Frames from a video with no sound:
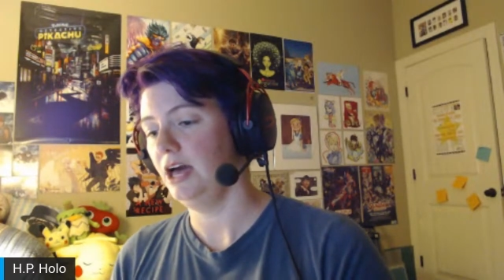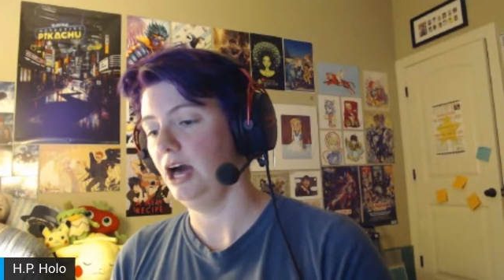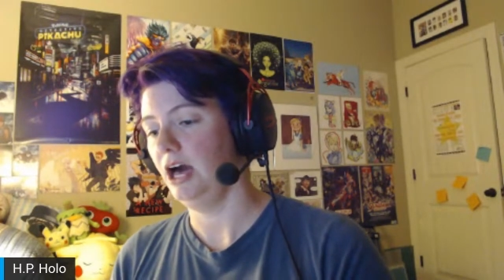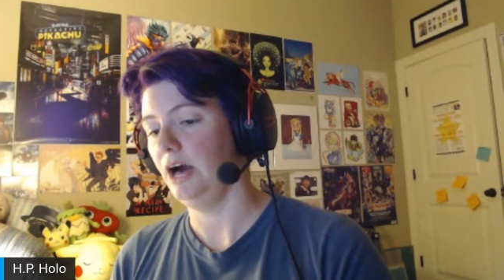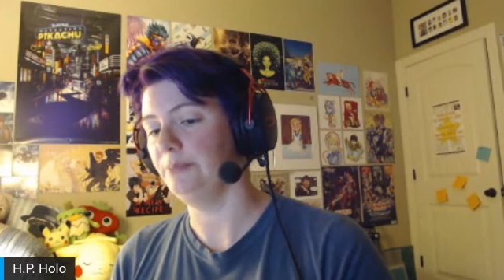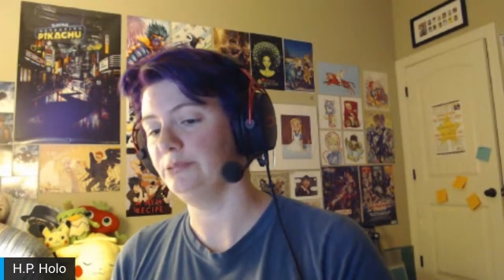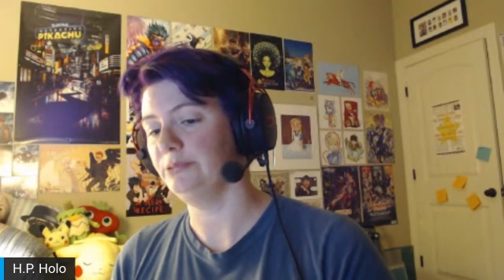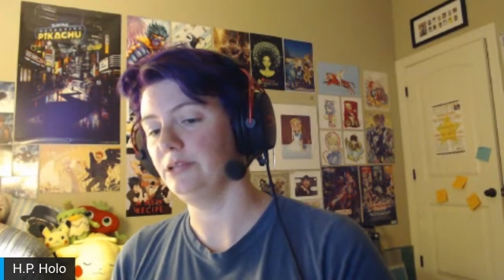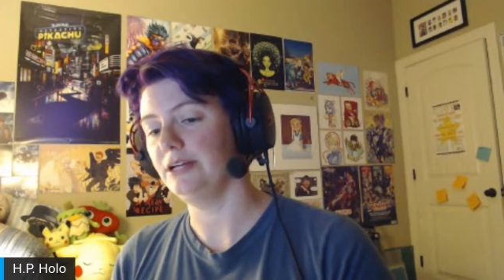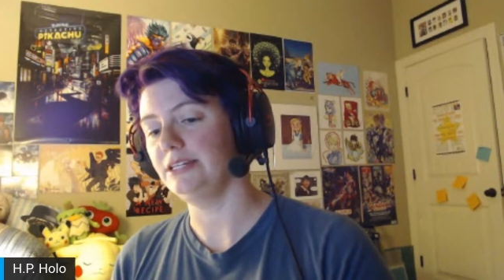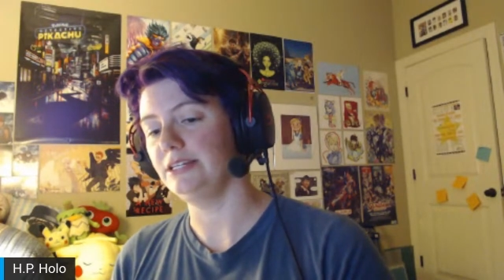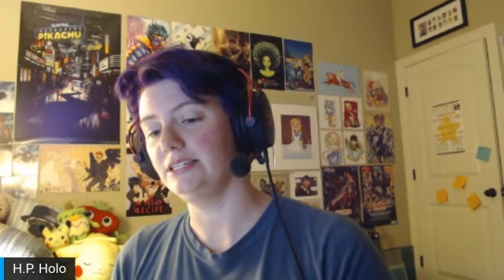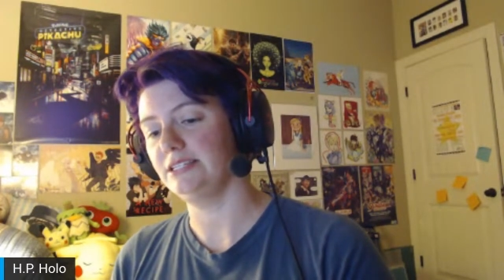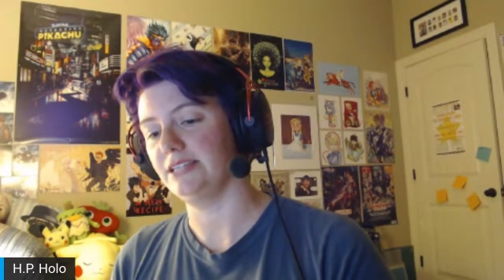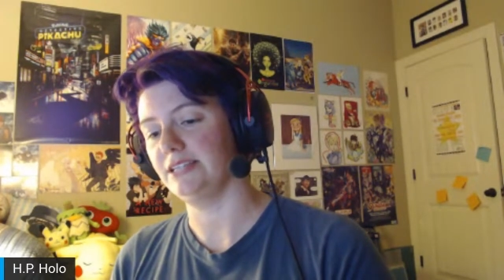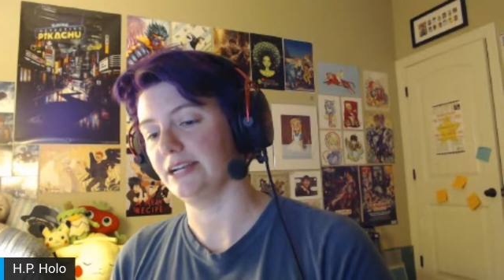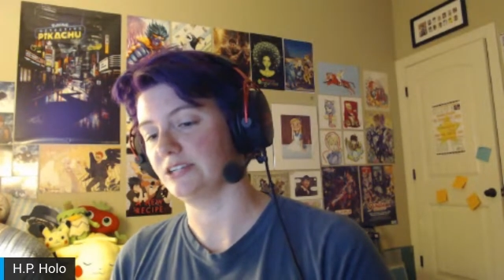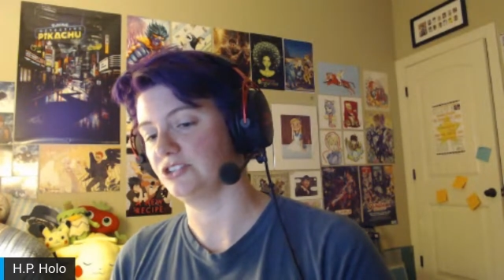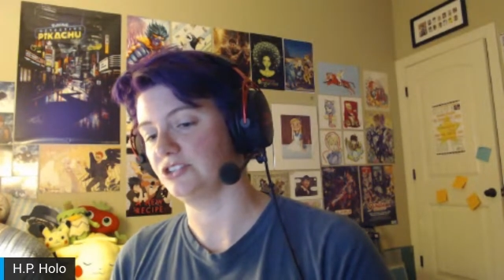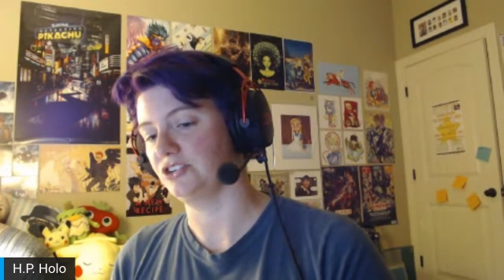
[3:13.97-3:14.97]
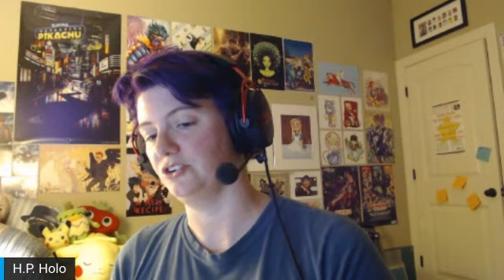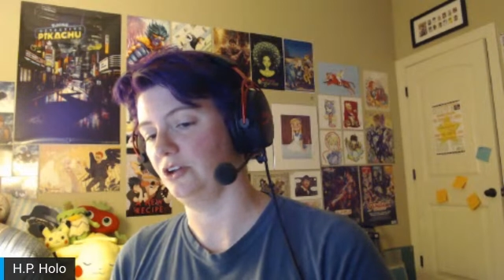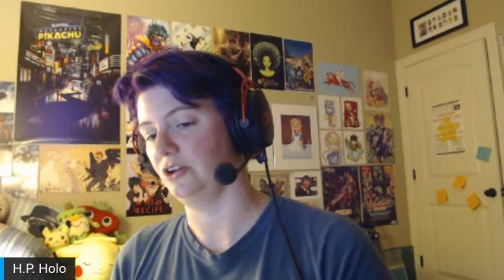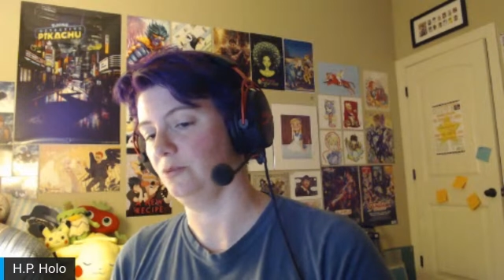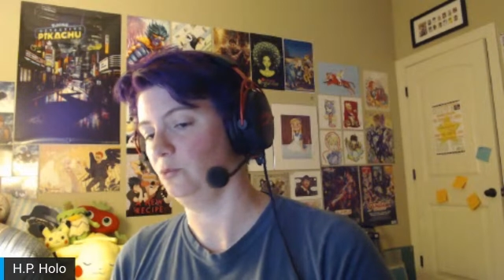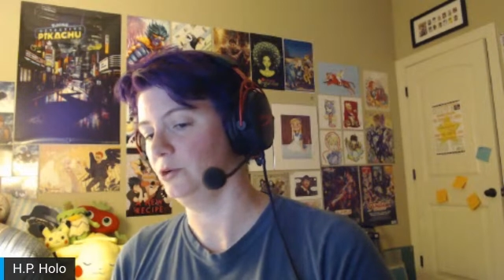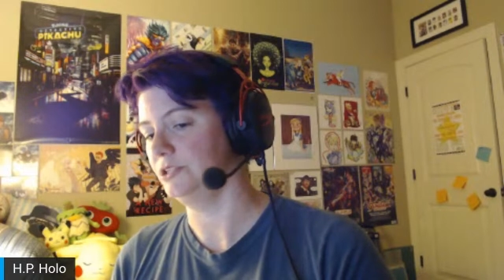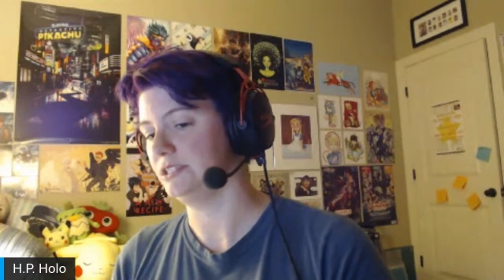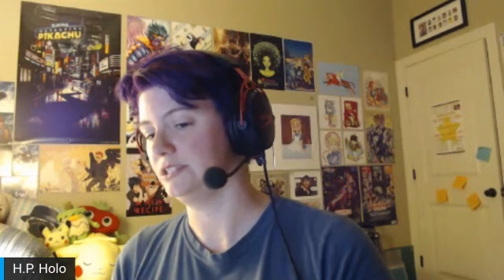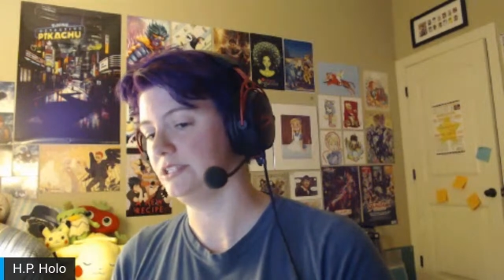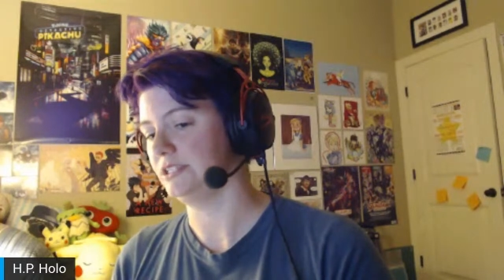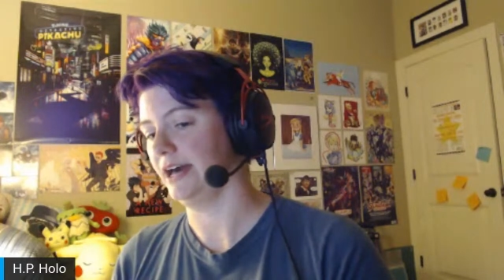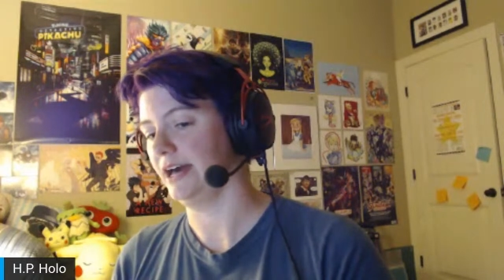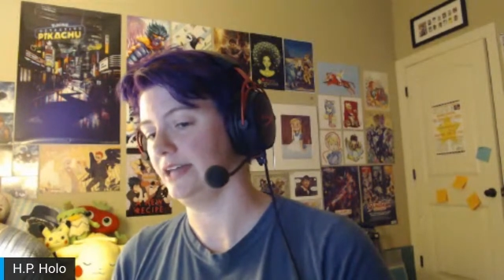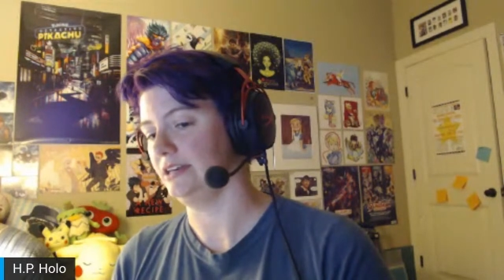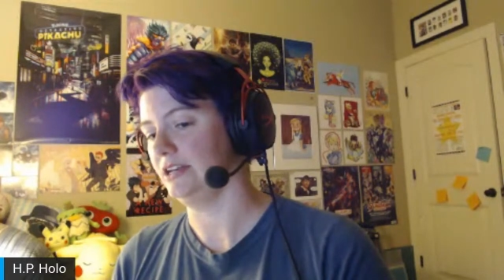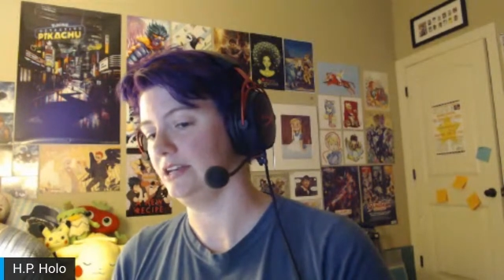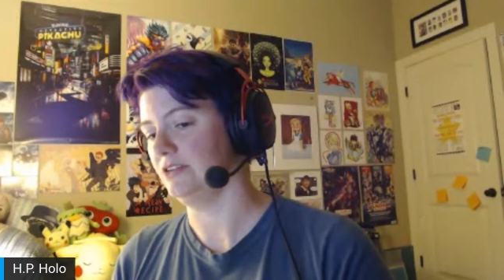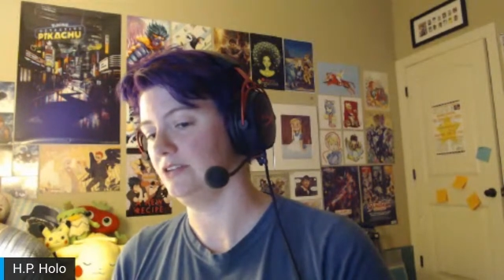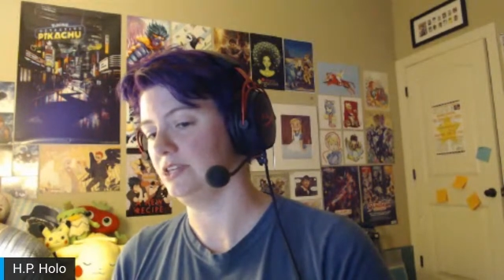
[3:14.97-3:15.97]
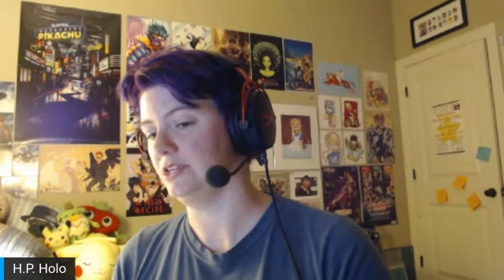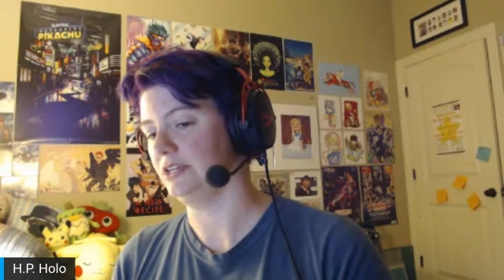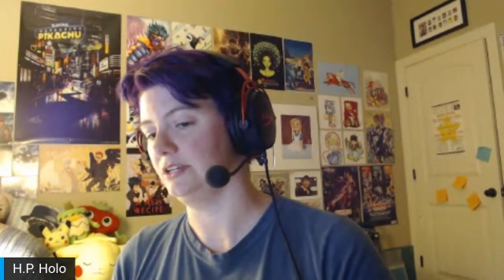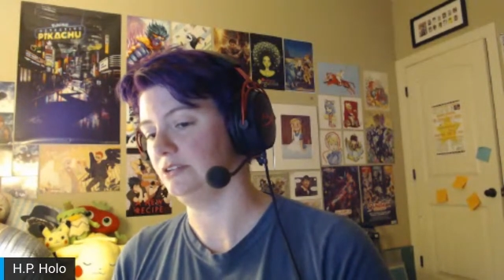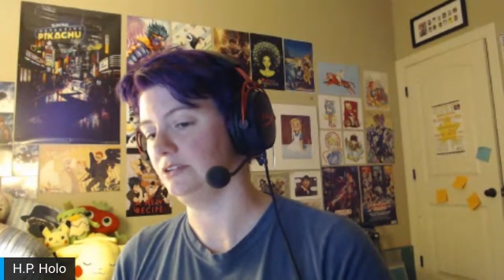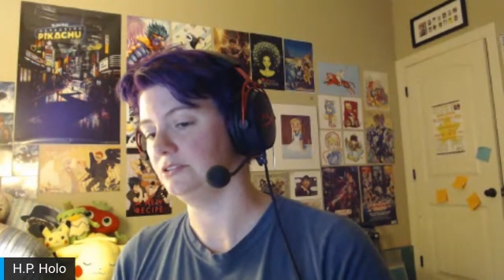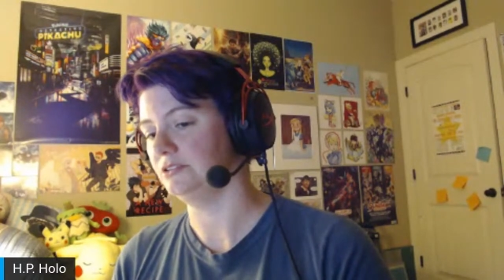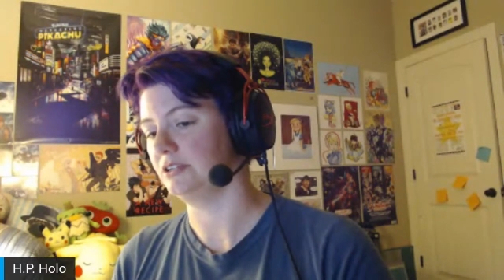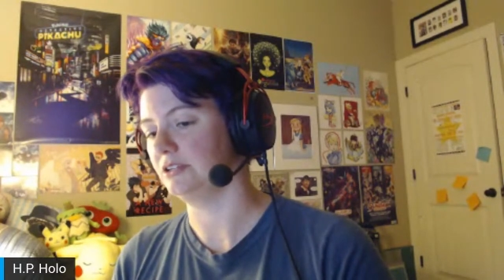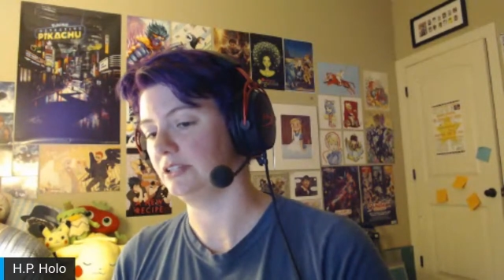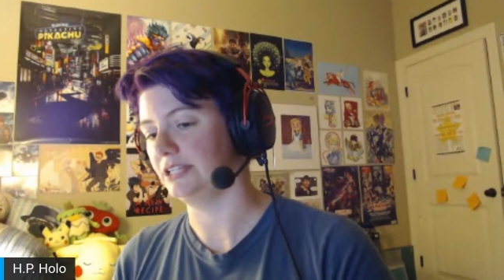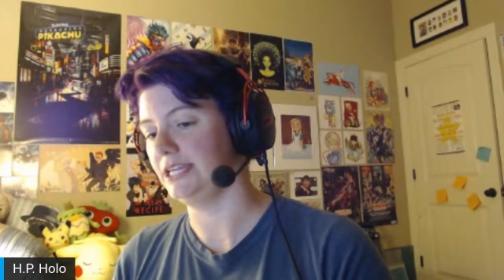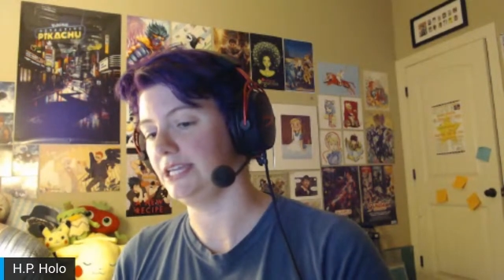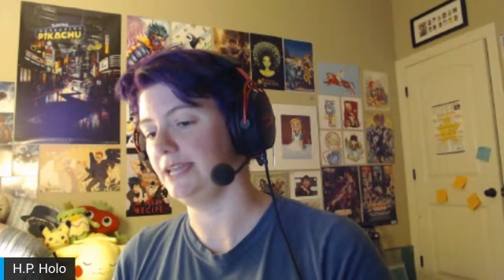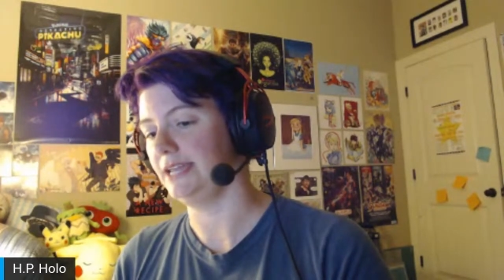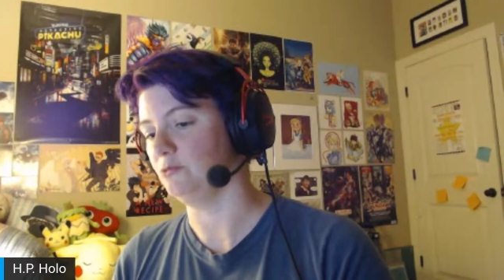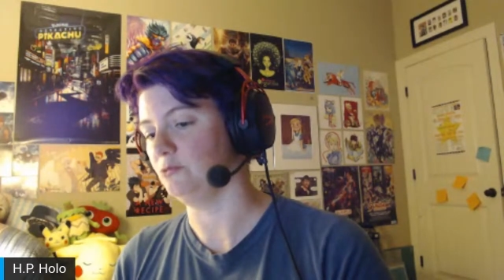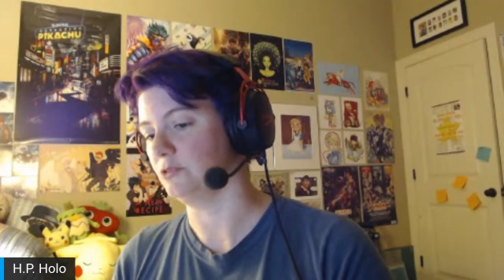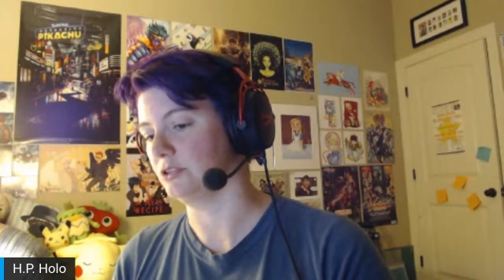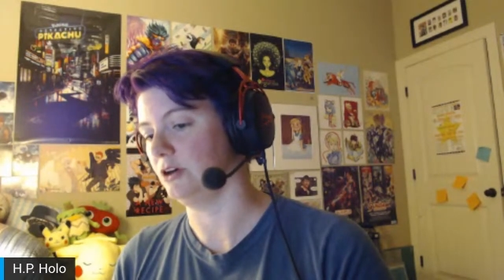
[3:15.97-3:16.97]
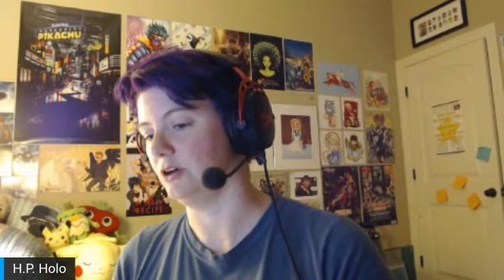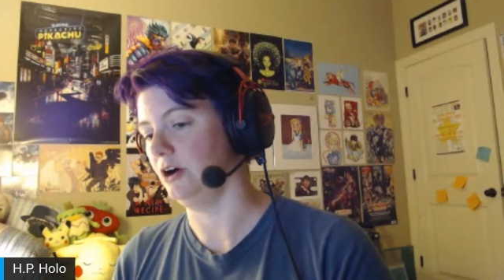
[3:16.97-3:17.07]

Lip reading: A blunt section on one side near the hilt gleamed with